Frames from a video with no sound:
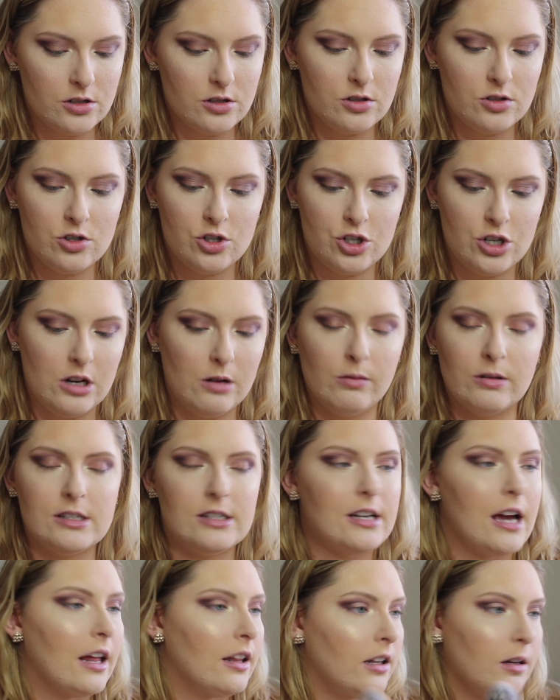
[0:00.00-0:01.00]
She was
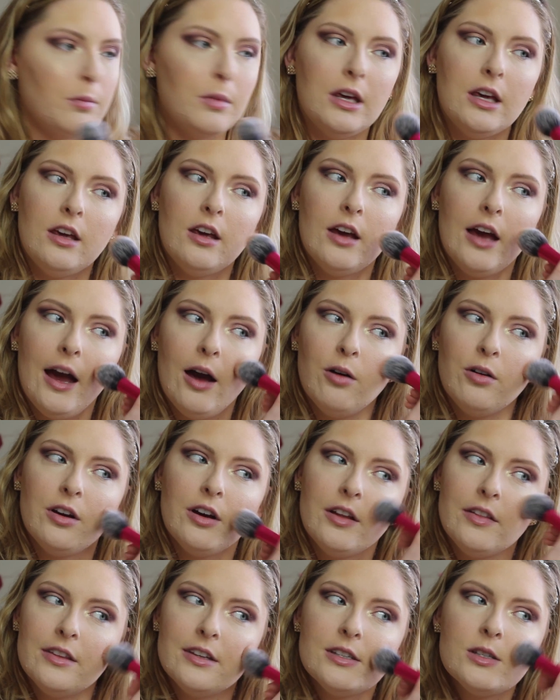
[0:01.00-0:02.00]
telling me how
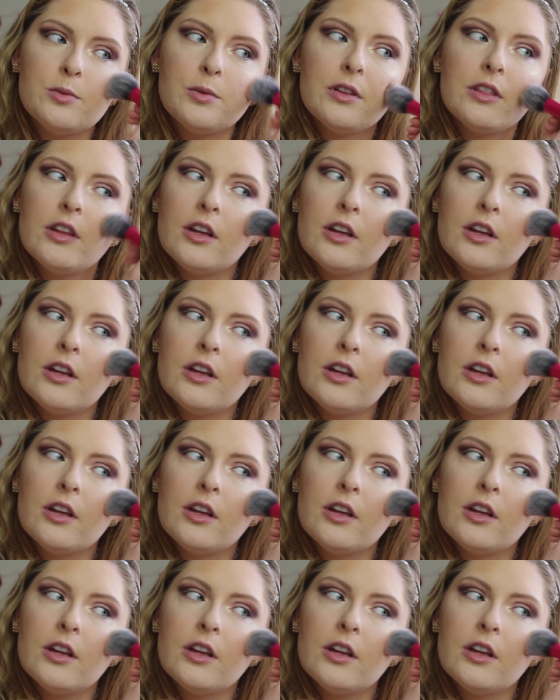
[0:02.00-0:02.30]
good this would